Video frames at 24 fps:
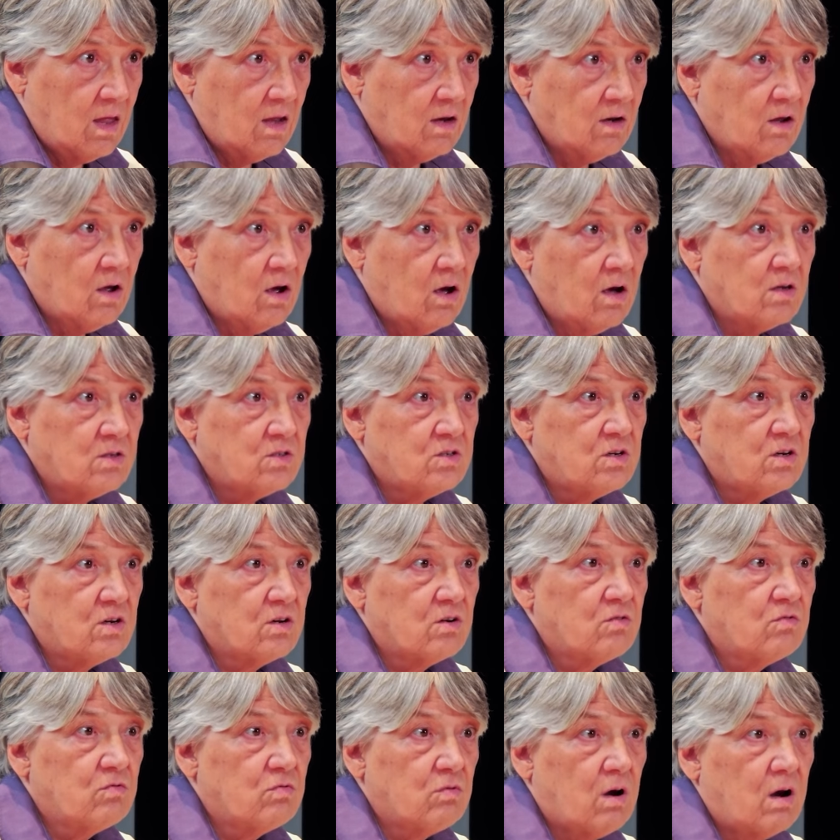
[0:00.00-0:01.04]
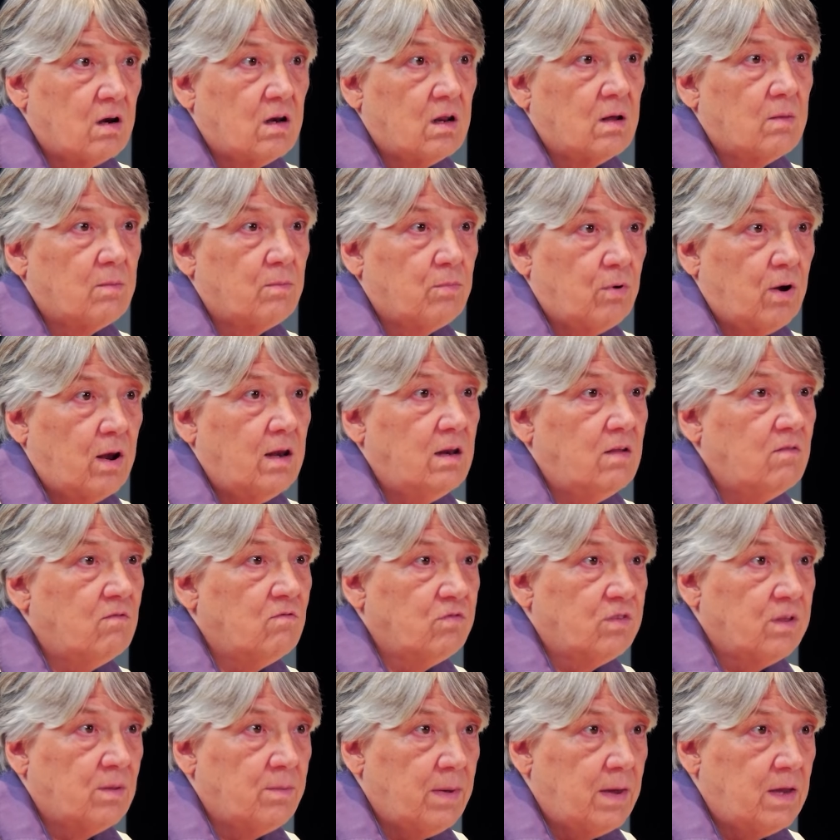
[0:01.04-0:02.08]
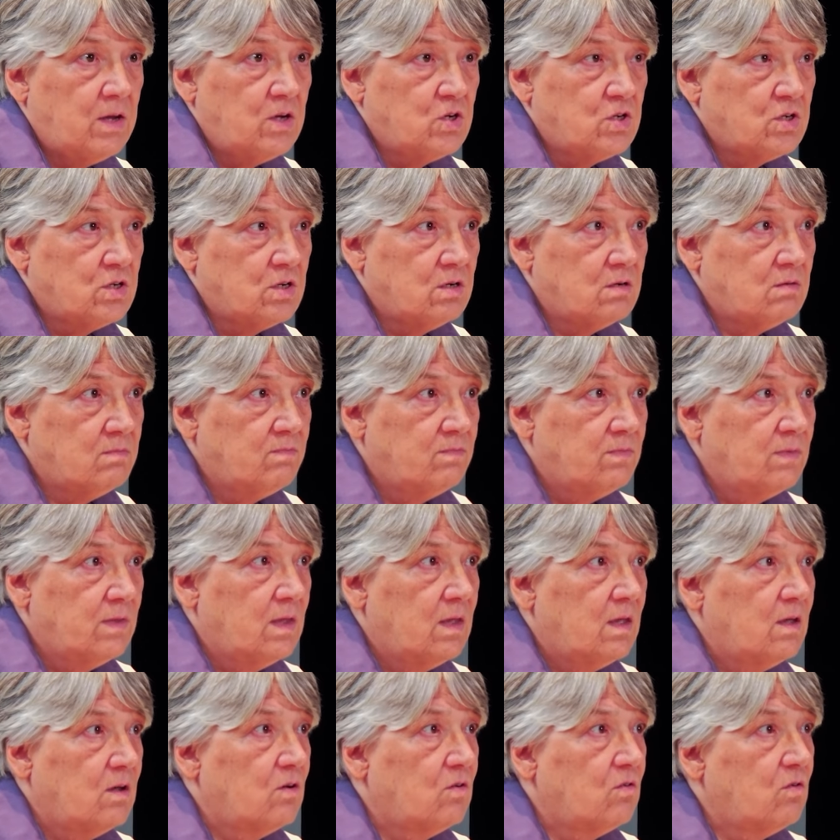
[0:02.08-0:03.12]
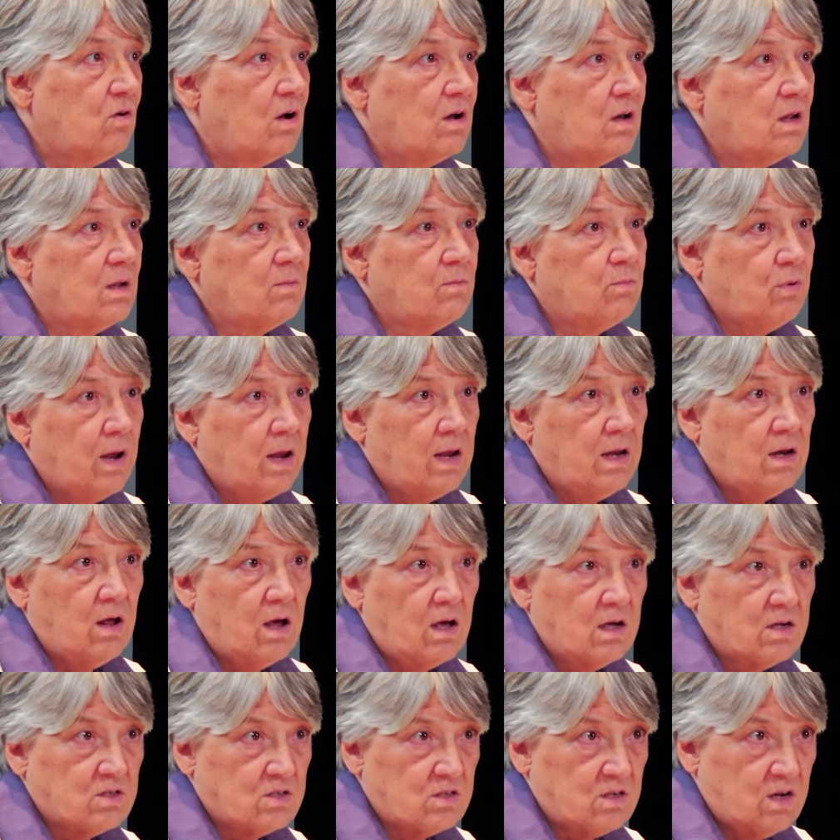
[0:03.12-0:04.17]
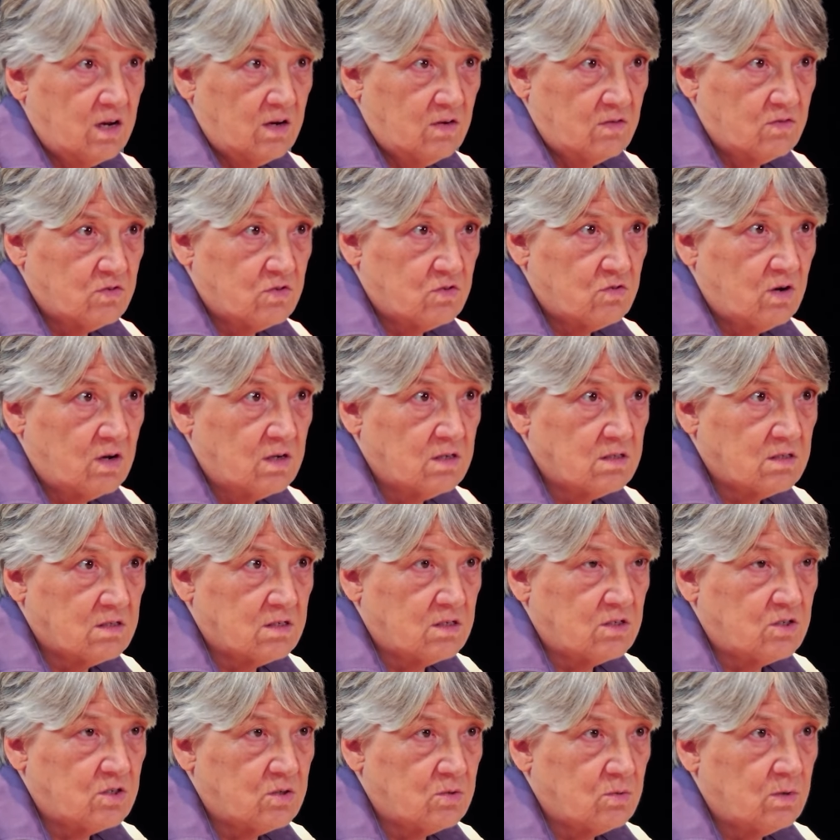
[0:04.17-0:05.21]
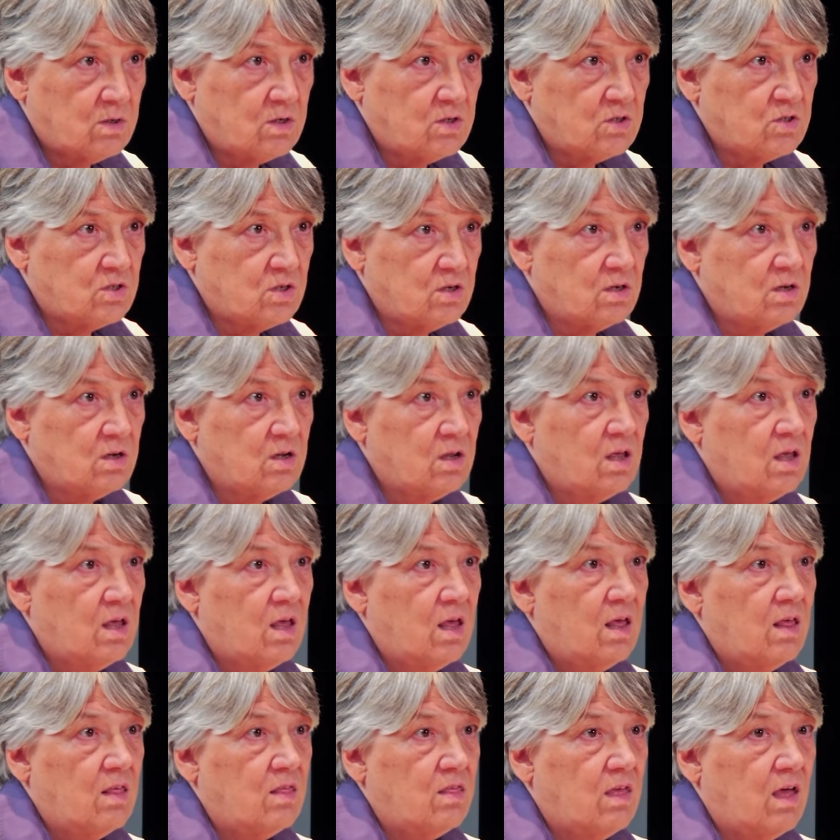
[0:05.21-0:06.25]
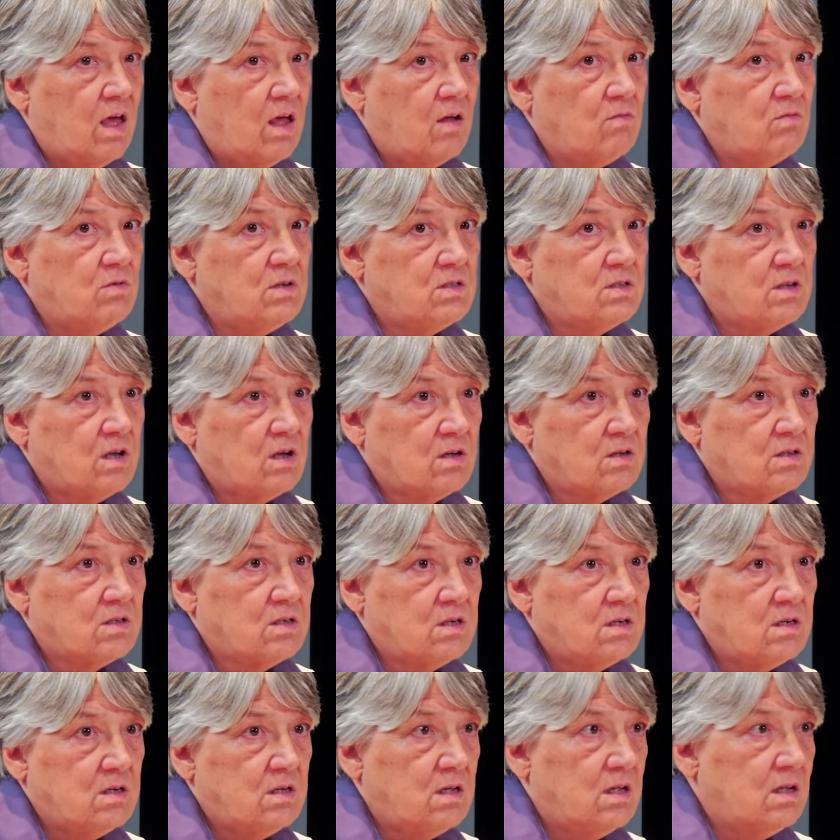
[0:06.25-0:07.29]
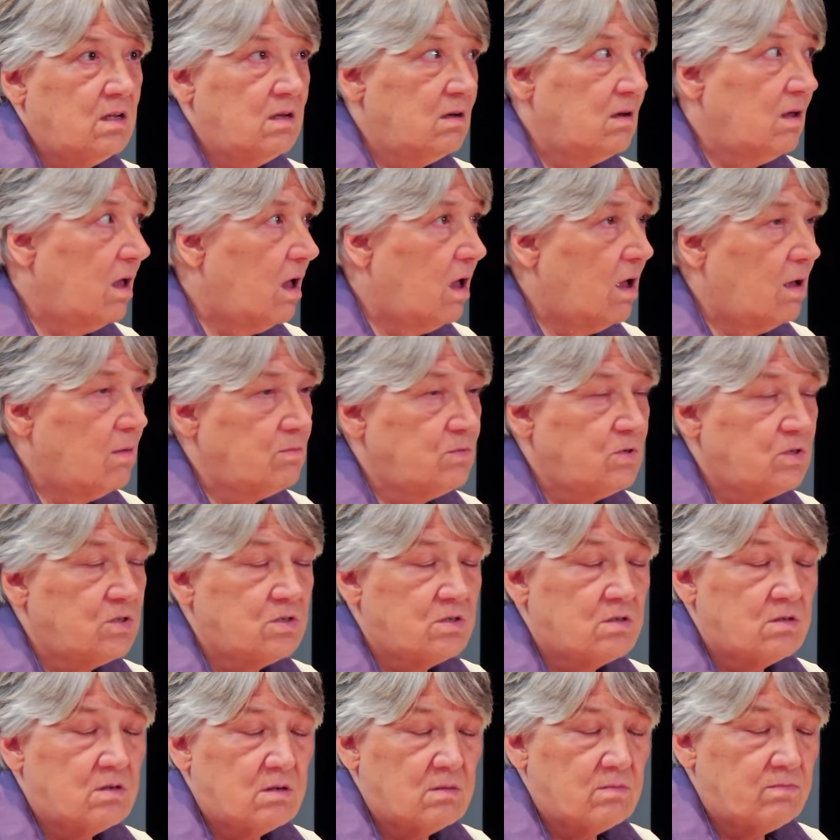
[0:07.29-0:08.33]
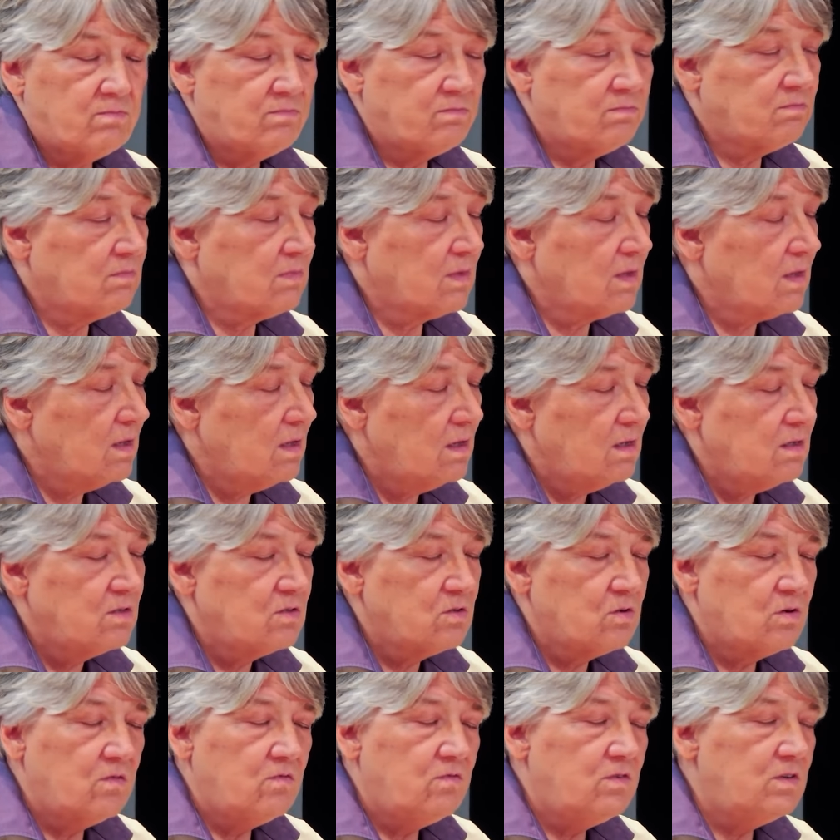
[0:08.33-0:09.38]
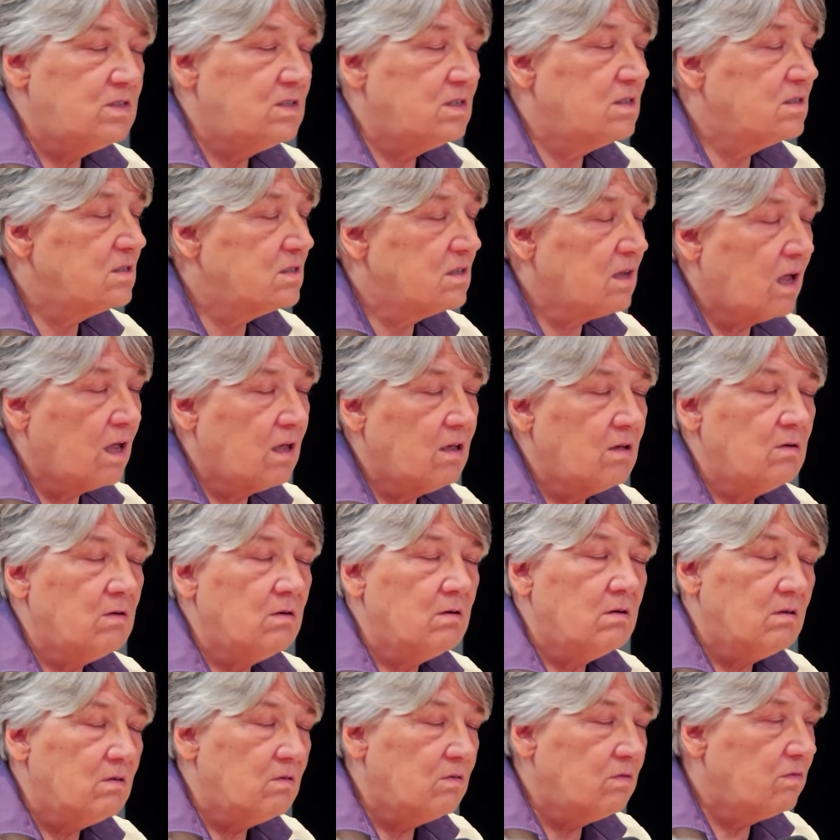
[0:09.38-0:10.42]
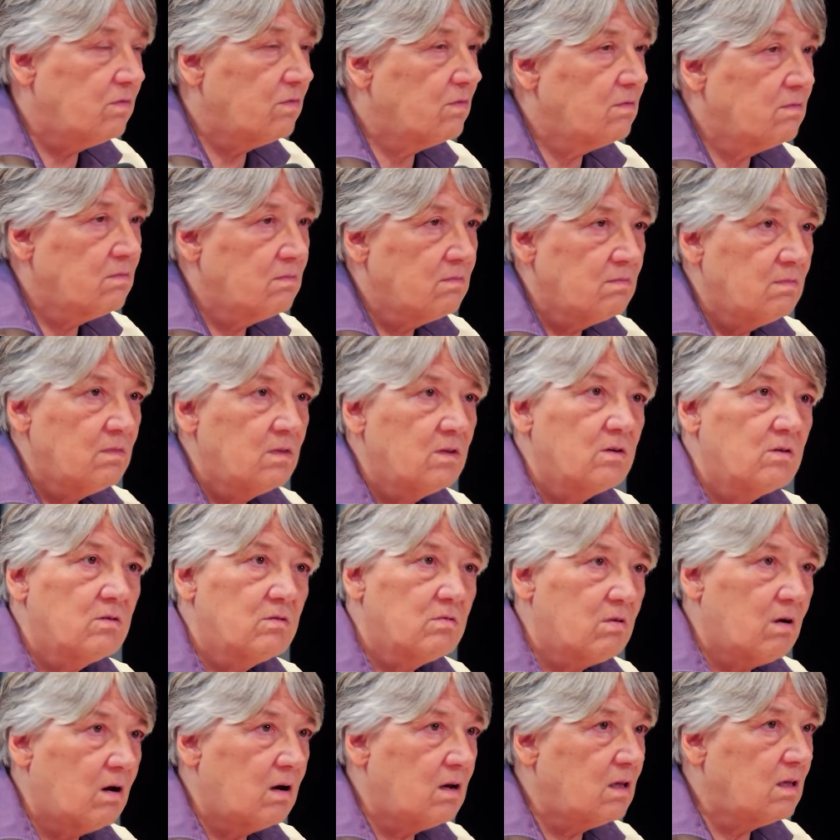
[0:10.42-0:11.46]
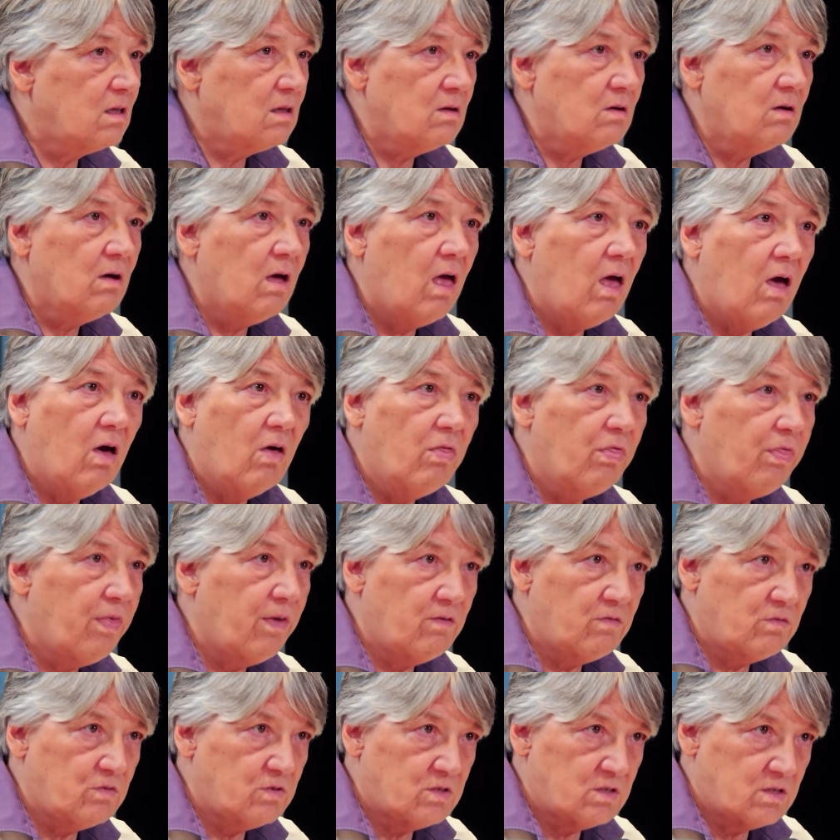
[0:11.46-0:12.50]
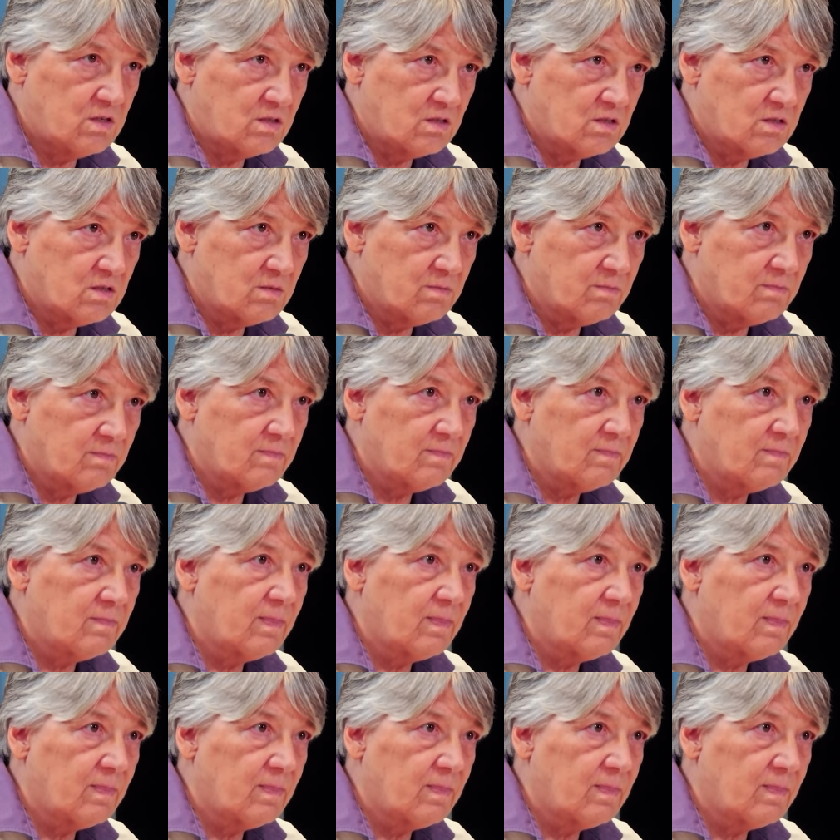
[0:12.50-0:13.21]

and caused a chronic brain inflammation, chronic brain oxidative stress situation that resulted in just a sort of vicious cycle of chronic ill health ever since.